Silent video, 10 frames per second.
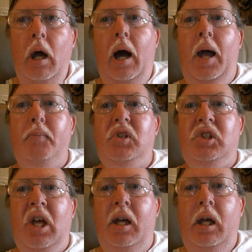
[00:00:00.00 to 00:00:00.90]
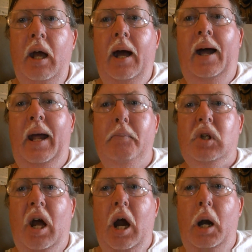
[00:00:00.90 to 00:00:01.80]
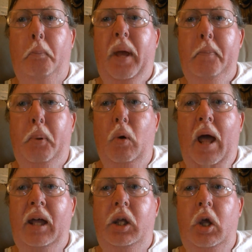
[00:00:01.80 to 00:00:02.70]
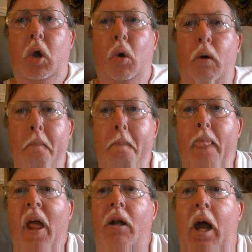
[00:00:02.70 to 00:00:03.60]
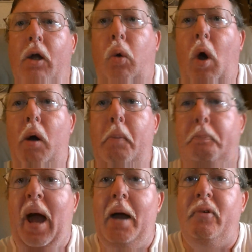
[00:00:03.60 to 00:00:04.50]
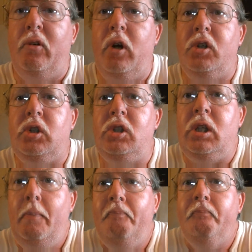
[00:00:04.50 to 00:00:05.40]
I am sick. I am tired of people like you that quote Bible verses,